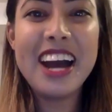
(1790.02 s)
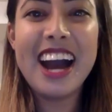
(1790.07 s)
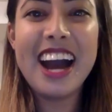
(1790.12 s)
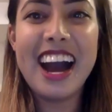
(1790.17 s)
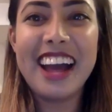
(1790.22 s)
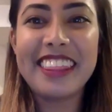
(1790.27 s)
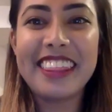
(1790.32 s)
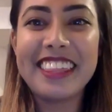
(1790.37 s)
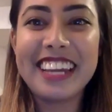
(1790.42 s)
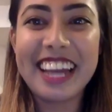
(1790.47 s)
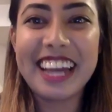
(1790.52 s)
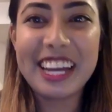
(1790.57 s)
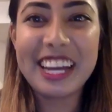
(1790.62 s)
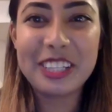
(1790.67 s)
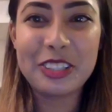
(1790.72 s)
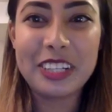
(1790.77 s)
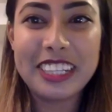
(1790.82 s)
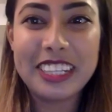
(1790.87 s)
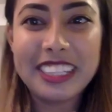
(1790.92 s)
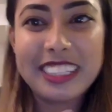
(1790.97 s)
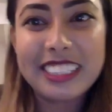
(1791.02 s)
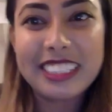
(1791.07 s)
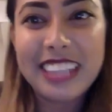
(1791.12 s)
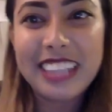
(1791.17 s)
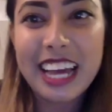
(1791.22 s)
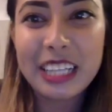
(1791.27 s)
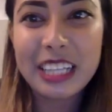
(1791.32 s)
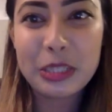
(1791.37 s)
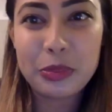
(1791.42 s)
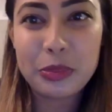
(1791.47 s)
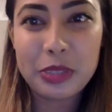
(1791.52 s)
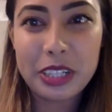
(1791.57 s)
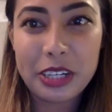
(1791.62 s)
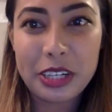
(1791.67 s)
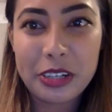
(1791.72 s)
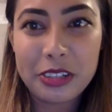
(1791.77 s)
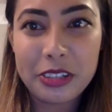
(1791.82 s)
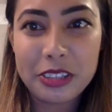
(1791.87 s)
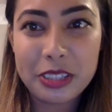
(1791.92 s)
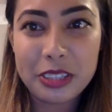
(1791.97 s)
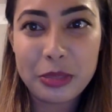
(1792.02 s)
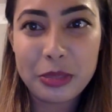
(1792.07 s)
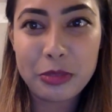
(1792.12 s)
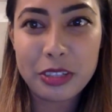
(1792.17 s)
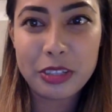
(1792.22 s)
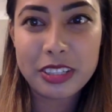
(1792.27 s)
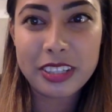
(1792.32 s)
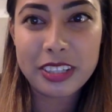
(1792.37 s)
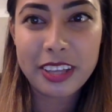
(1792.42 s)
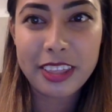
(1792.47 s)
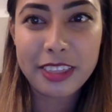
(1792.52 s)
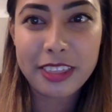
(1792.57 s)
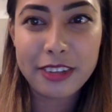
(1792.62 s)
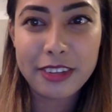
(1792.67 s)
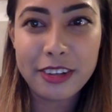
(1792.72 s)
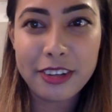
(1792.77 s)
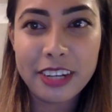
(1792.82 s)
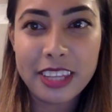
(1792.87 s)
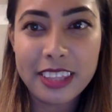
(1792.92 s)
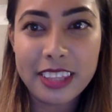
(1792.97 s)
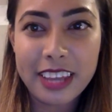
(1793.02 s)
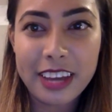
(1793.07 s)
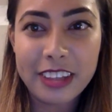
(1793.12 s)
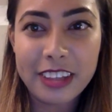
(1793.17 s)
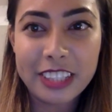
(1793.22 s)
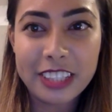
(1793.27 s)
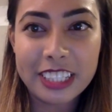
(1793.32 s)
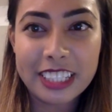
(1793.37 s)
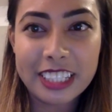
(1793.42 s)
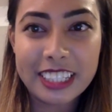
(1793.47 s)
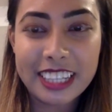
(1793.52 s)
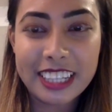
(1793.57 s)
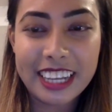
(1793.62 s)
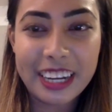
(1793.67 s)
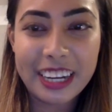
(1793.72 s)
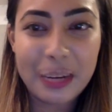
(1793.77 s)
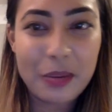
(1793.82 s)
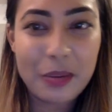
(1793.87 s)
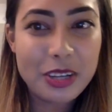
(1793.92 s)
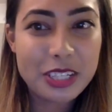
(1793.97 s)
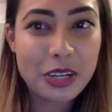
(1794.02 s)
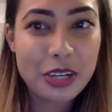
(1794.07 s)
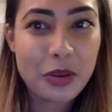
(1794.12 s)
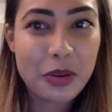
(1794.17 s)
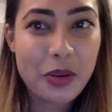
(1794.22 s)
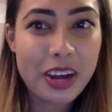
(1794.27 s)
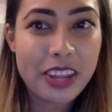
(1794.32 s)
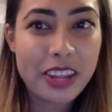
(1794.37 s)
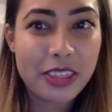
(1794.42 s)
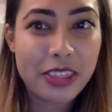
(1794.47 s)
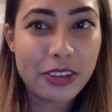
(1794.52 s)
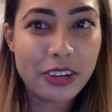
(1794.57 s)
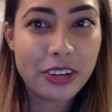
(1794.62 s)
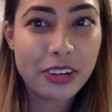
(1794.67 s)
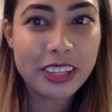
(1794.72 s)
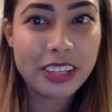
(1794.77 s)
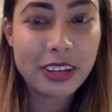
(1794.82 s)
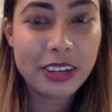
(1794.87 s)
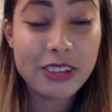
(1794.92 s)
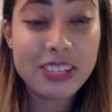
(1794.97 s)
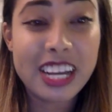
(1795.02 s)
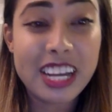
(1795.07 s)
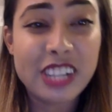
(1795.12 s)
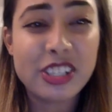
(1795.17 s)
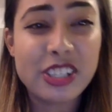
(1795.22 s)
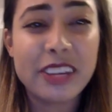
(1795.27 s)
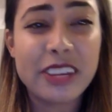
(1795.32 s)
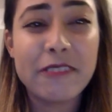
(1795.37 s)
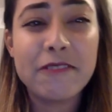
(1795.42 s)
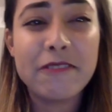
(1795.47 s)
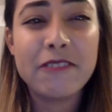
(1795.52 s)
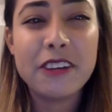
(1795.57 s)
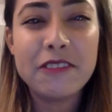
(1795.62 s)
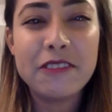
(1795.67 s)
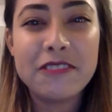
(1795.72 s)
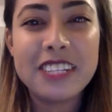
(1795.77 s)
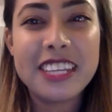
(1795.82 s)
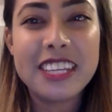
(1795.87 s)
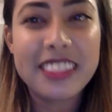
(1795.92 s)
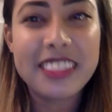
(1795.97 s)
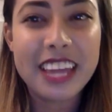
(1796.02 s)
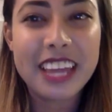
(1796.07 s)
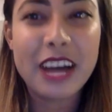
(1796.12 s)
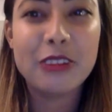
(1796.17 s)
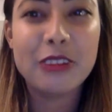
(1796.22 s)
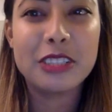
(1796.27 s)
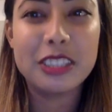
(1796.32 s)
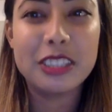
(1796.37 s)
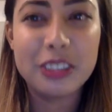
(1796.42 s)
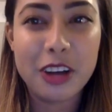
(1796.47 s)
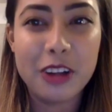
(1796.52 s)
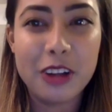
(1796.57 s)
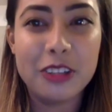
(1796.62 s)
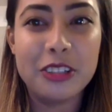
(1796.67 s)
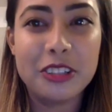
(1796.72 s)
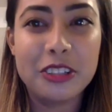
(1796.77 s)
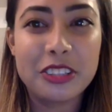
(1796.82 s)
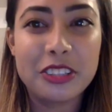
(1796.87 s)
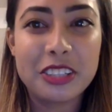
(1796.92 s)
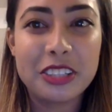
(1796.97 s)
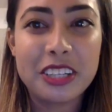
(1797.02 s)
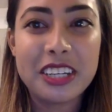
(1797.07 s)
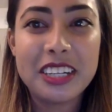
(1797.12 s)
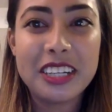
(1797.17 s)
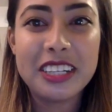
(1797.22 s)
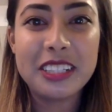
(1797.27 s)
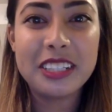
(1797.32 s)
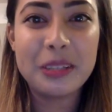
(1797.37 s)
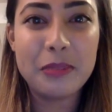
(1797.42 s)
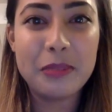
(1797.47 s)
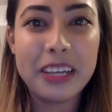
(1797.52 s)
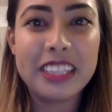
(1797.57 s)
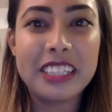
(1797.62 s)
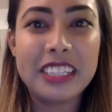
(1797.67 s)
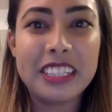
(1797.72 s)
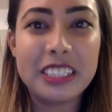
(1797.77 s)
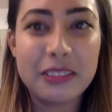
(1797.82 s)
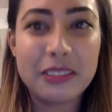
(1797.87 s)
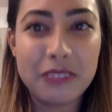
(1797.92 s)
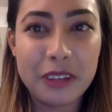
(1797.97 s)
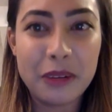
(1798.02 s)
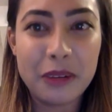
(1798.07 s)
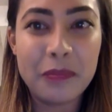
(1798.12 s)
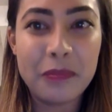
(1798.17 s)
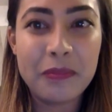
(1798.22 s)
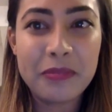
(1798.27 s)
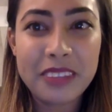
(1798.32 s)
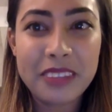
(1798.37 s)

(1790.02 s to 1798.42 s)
I think actually in this last one, I heard someone say 30,000 and it wasn't quite 30,000, it was actually $50,000 to make this film.